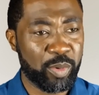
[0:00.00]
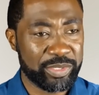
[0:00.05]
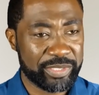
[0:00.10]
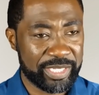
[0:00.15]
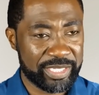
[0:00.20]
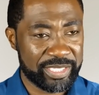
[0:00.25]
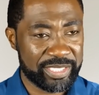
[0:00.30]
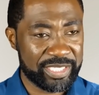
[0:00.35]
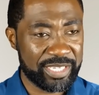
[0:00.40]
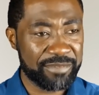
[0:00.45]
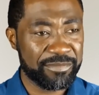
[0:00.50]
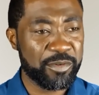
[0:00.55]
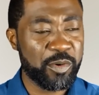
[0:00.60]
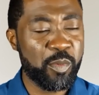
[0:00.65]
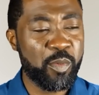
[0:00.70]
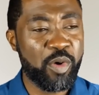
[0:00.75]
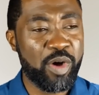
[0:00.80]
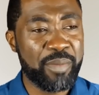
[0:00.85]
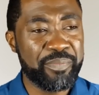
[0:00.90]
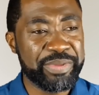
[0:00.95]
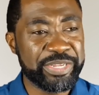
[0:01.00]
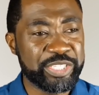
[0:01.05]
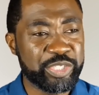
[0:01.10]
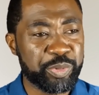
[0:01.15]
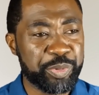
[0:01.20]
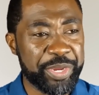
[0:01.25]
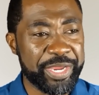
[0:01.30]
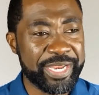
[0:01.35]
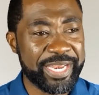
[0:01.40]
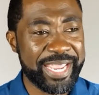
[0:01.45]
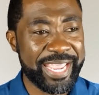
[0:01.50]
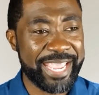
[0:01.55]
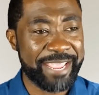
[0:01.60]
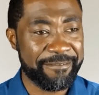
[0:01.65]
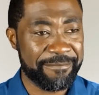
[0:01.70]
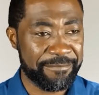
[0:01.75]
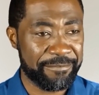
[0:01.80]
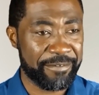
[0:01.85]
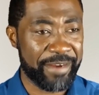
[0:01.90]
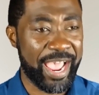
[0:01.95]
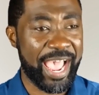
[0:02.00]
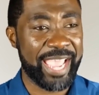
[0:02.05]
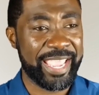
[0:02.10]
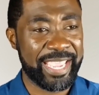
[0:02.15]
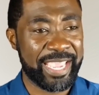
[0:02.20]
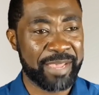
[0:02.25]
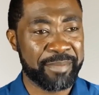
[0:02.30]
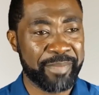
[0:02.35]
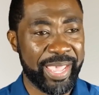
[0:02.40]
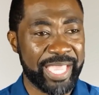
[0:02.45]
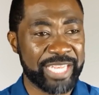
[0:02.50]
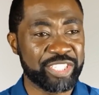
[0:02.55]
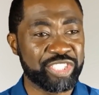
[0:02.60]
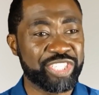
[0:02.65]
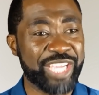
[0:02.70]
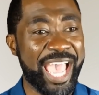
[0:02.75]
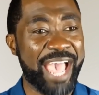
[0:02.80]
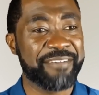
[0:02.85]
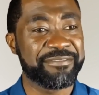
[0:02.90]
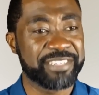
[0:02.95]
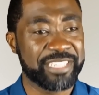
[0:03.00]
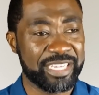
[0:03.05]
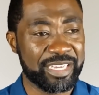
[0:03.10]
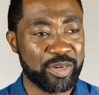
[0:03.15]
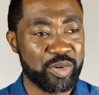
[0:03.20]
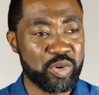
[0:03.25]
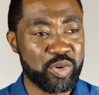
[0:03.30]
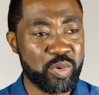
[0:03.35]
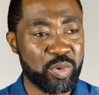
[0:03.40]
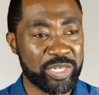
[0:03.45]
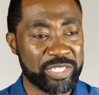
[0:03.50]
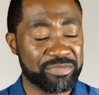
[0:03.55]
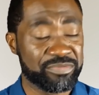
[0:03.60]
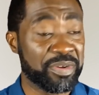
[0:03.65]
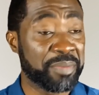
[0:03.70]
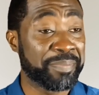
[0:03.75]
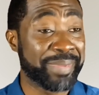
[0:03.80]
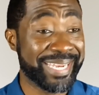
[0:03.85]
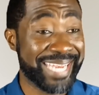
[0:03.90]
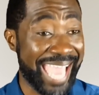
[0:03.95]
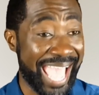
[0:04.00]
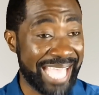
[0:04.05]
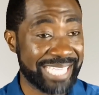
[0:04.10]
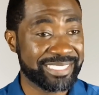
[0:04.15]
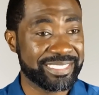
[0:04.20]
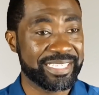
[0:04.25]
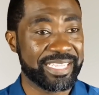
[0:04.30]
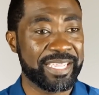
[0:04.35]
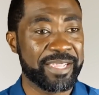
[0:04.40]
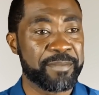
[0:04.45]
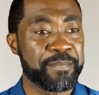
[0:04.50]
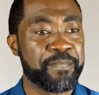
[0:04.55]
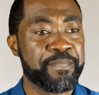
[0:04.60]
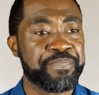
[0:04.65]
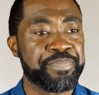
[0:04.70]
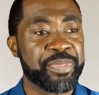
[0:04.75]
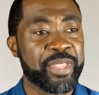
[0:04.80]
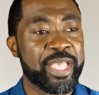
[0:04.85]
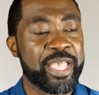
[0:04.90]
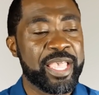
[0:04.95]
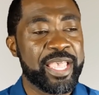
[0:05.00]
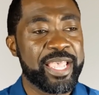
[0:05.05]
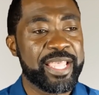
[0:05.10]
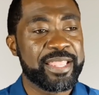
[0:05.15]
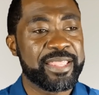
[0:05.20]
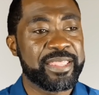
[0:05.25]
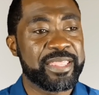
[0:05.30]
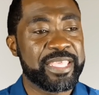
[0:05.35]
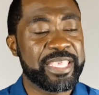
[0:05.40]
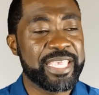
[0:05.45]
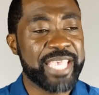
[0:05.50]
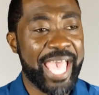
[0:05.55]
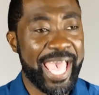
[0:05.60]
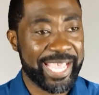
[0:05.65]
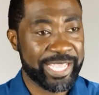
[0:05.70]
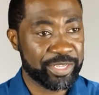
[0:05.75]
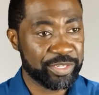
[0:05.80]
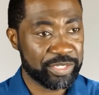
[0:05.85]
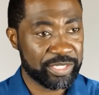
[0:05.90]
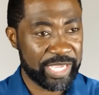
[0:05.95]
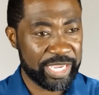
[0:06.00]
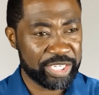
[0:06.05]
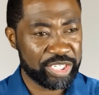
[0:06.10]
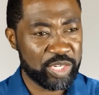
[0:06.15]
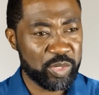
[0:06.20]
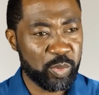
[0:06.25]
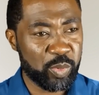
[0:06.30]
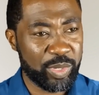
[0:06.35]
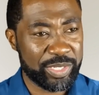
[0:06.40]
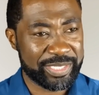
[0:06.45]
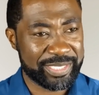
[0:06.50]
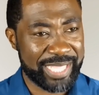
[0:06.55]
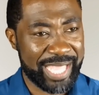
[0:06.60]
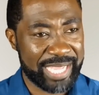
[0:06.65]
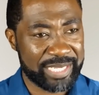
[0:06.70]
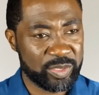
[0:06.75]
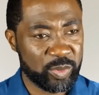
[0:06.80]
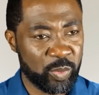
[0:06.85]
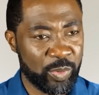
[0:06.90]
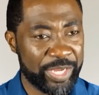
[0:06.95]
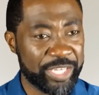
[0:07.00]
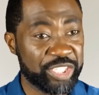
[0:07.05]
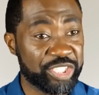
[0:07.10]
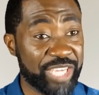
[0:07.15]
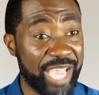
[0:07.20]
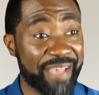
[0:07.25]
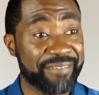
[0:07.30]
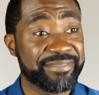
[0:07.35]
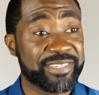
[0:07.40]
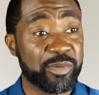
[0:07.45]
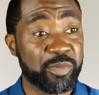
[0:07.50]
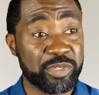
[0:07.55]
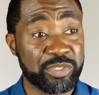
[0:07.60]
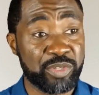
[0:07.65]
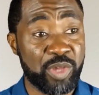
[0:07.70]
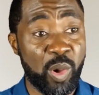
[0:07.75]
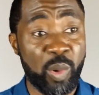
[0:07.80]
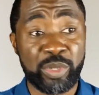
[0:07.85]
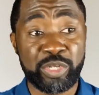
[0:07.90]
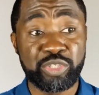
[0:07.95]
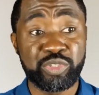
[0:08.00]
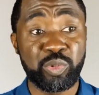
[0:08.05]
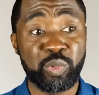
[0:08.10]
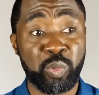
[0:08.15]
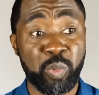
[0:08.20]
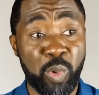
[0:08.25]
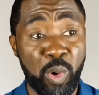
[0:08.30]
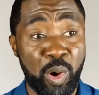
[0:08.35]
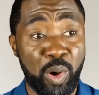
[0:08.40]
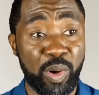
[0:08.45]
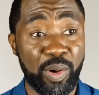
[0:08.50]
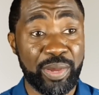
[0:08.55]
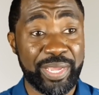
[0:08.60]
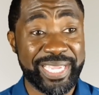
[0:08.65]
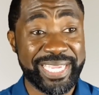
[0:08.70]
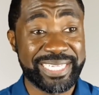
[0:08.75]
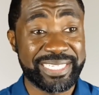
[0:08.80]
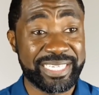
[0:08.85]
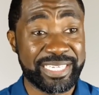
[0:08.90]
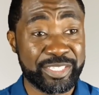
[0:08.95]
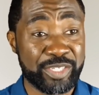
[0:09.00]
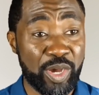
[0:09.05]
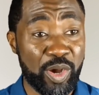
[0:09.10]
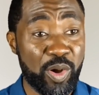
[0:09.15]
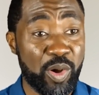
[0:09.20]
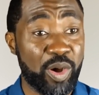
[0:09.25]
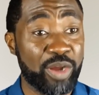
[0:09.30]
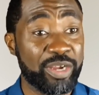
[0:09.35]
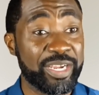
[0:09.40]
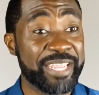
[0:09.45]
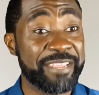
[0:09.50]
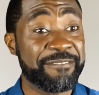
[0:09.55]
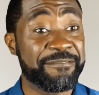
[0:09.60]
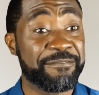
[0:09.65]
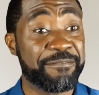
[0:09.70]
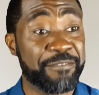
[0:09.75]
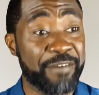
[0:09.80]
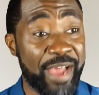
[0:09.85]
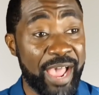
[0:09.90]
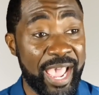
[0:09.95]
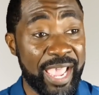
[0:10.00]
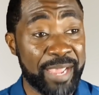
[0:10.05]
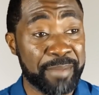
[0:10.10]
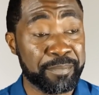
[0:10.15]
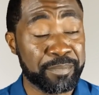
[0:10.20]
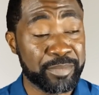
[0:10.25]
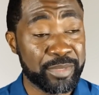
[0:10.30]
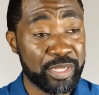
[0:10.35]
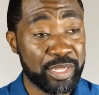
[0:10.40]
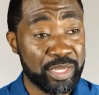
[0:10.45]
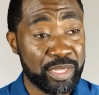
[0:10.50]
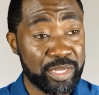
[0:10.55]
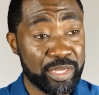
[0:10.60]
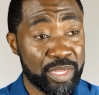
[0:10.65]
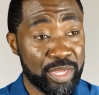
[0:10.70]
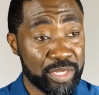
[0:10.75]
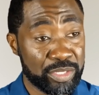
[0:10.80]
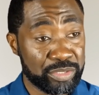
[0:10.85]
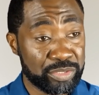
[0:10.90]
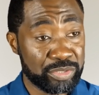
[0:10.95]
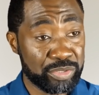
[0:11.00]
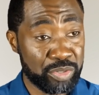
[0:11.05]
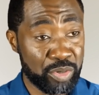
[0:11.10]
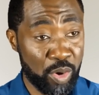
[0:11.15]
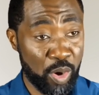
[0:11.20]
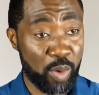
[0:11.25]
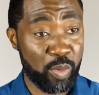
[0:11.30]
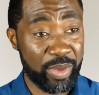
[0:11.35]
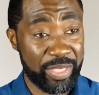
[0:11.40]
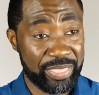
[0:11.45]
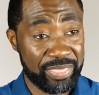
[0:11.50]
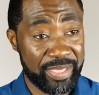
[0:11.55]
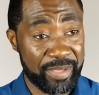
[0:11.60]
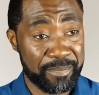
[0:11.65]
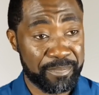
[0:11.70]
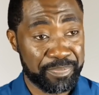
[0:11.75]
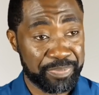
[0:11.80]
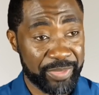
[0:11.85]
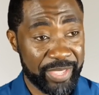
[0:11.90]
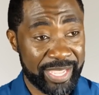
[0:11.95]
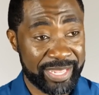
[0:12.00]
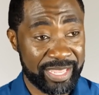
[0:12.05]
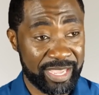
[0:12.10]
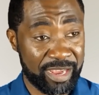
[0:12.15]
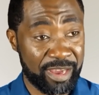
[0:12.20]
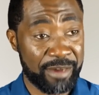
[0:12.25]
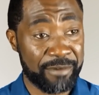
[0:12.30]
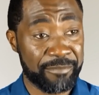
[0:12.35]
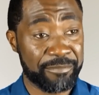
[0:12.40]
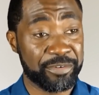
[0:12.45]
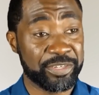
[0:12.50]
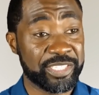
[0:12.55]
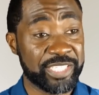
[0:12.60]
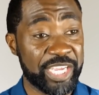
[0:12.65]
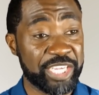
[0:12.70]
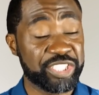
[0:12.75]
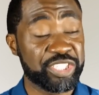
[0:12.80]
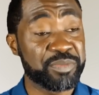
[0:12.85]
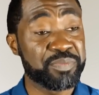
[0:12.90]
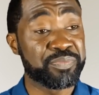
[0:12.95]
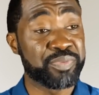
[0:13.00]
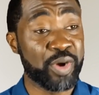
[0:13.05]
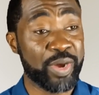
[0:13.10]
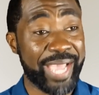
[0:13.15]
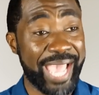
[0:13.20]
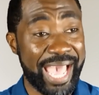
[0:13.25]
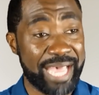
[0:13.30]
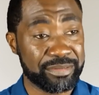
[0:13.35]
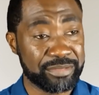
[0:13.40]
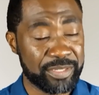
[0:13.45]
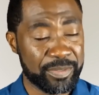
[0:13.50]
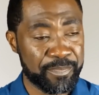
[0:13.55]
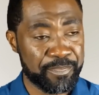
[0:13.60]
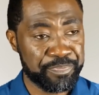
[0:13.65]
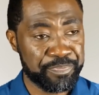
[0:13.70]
was a civil war between Ephraim and Jephthah, who was from Manasseh. The accusation was that when Jephthah was going to war, he did not call Ephraim to go with them, and the confrontation broke out.